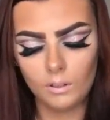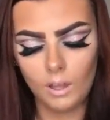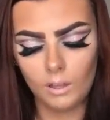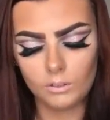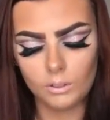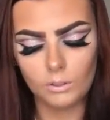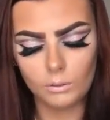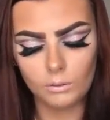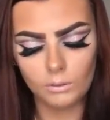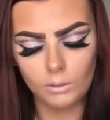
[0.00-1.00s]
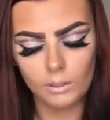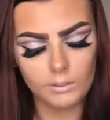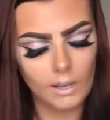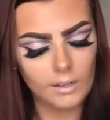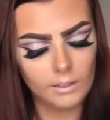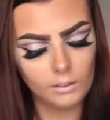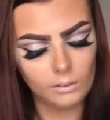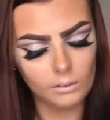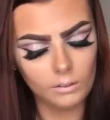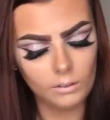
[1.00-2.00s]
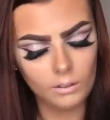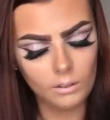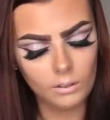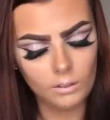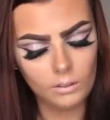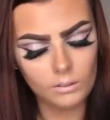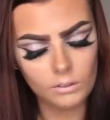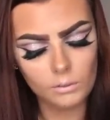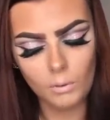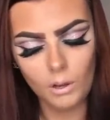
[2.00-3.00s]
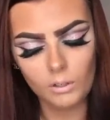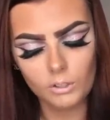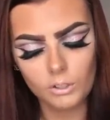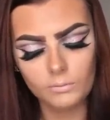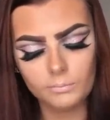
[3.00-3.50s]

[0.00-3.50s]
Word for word: I'll do a tiny little swatch.